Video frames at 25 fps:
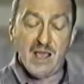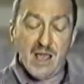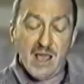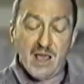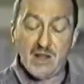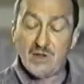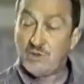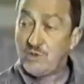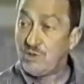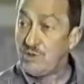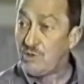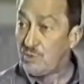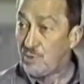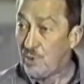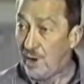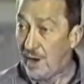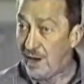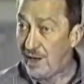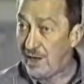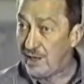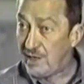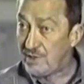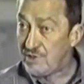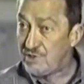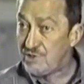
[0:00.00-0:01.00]
and her
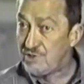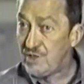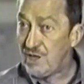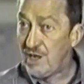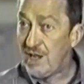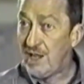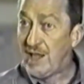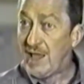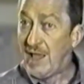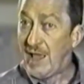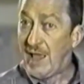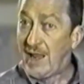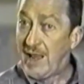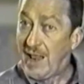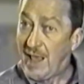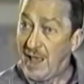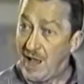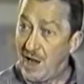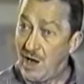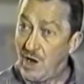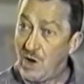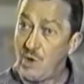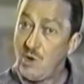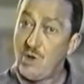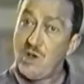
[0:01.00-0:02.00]
rage at
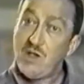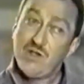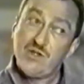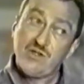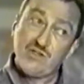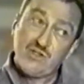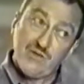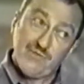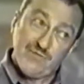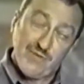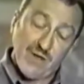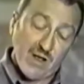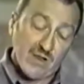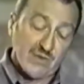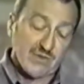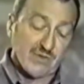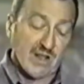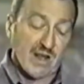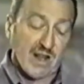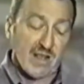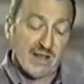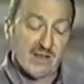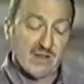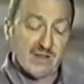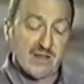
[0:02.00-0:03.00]
how she felt
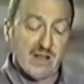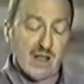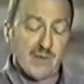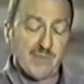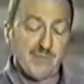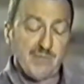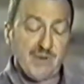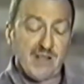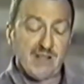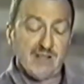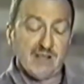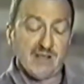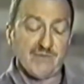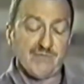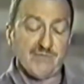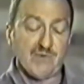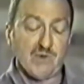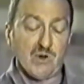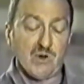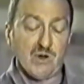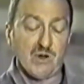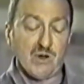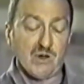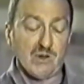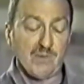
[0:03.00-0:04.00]
that I could not be there
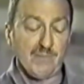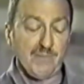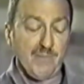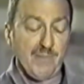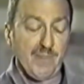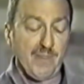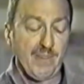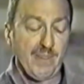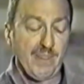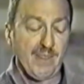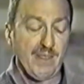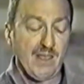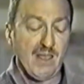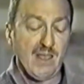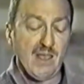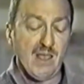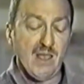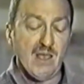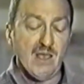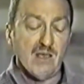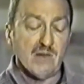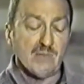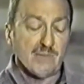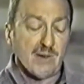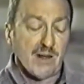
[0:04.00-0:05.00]
for her.
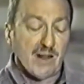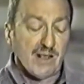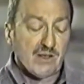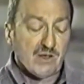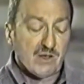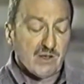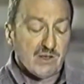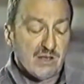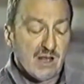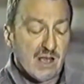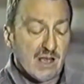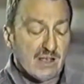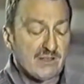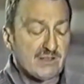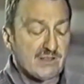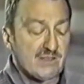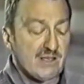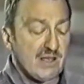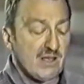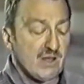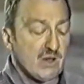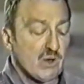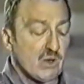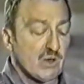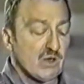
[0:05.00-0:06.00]
But I could not
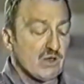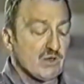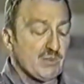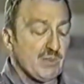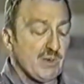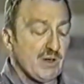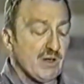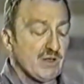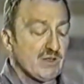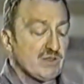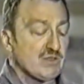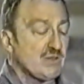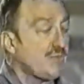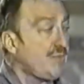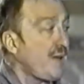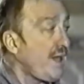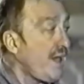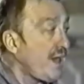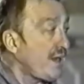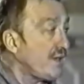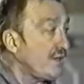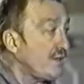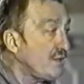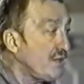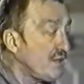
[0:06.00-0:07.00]
see or experience the
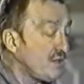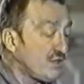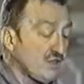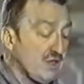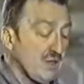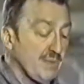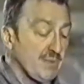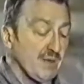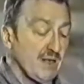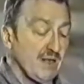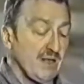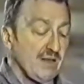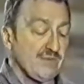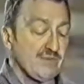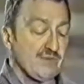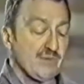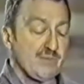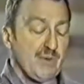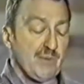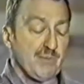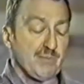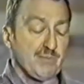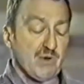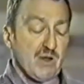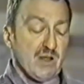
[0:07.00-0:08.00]
pattern that she believed to
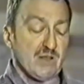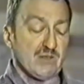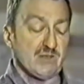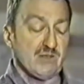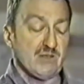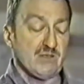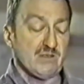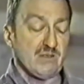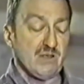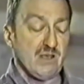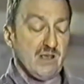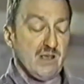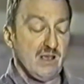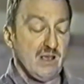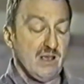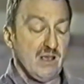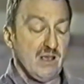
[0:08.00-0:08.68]
be present.